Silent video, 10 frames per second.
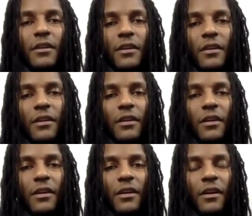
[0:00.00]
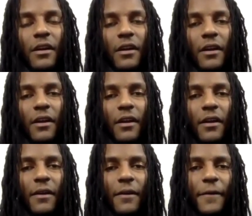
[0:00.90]

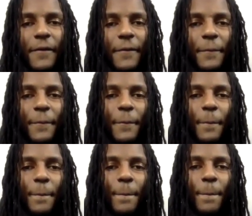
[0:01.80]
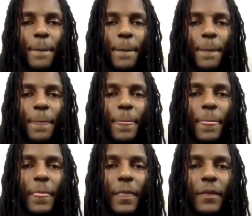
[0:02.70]

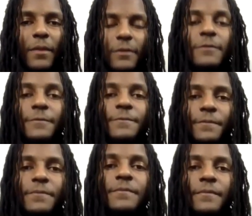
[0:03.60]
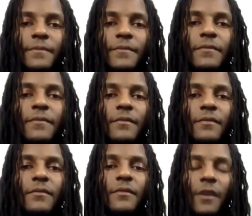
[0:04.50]

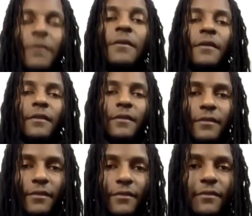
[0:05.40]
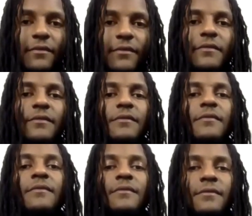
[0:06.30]

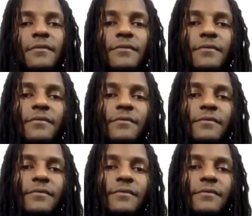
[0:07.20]
No words are spoken by the person on screen.